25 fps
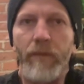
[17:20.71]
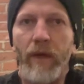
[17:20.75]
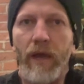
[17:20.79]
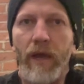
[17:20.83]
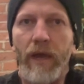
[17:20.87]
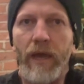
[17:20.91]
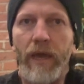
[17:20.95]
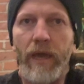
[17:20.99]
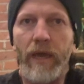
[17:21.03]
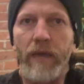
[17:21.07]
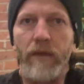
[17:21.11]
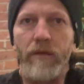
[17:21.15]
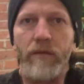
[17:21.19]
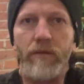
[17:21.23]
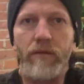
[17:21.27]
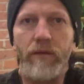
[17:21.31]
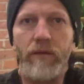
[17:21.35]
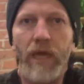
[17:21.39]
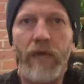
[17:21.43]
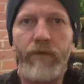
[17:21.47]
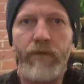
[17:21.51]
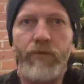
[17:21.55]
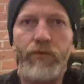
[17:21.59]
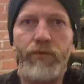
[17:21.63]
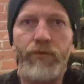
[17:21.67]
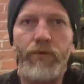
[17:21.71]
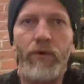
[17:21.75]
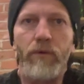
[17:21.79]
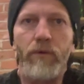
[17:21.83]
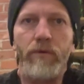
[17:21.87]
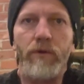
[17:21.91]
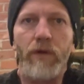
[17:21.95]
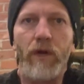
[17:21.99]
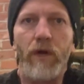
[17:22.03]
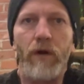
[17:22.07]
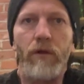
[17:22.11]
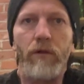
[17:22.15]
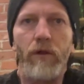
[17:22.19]
I gave a
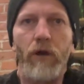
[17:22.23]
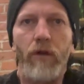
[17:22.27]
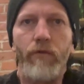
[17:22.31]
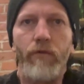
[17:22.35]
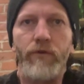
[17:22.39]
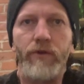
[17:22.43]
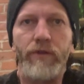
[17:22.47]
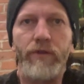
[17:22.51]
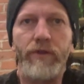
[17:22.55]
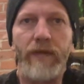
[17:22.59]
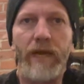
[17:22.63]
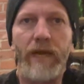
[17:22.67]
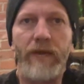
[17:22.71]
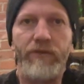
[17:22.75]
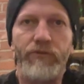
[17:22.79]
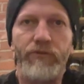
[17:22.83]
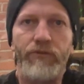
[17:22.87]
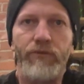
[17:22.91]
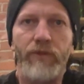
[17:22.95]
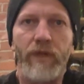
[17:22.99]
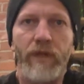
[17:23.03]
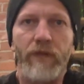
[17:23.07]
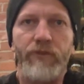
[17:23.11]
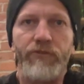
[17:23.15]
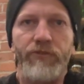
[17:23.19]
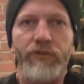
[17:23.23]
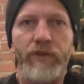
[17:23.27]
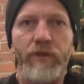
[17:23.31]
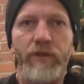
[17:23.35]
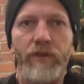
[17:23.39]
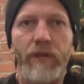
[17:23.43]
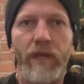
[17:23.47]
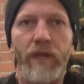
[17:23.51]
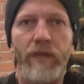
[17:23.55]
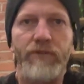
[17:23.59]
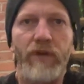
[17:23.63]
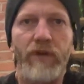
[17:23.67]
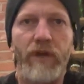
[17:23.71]
phone call over to the guys at Flex Seal
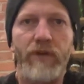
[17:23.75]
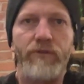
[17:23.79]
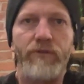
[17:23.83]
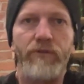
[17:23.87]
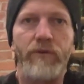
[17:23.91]
and I talked